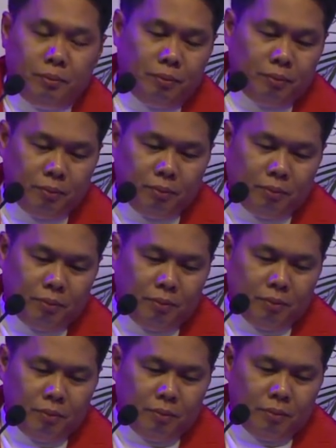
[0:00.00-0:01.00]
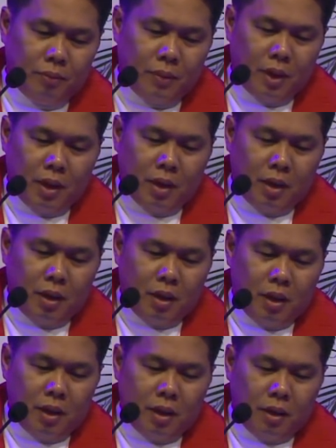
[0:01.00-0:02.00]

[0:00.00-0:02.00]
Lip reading: No one is speaking in this clip.